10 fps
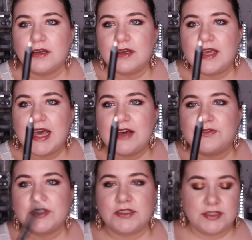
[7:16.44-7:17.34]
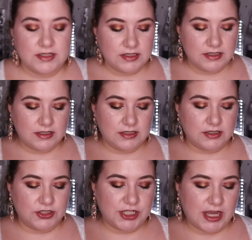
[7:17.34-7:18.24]
I haven't
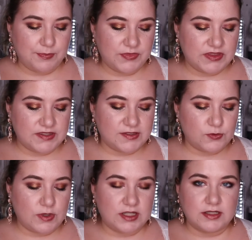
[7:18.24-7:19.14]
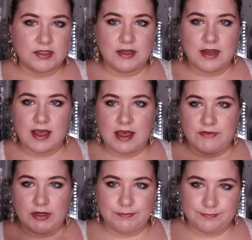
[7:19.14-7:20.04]
sharpened this one
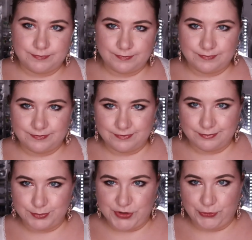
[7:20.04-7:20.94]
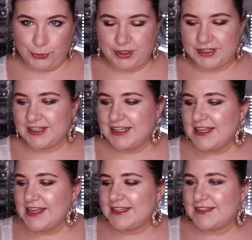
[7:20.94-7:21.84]
ever before,
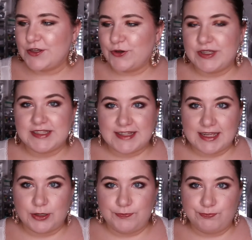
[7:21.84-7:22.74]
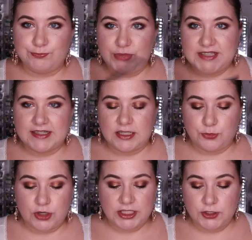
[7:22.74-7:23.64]
so it's like basically
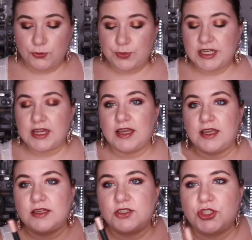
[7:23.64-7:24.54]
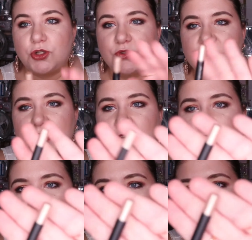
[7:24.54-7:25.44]
brand new, but I chose
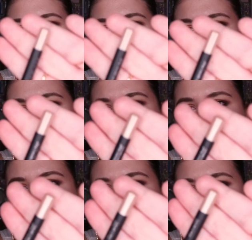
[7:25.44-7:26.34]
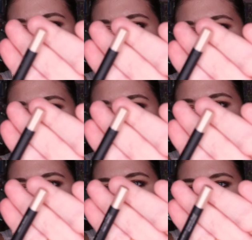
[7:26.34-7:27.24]
a like
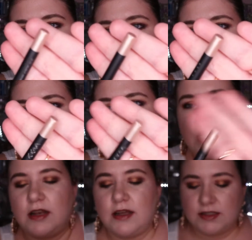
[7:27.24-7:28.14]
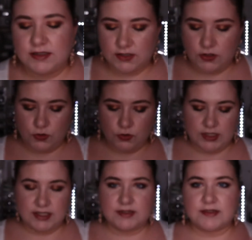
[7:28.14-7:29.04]
champagne color, so
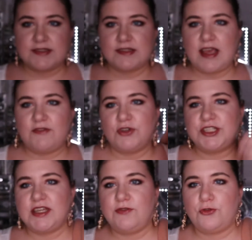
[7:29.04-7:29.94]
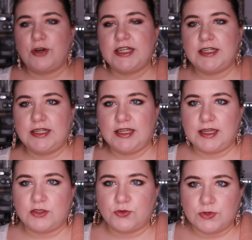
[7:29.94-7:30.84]
it's everyday friendly
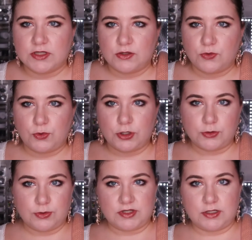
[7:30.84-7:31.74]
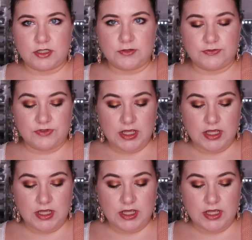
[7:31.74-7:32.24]
and will work with a lot of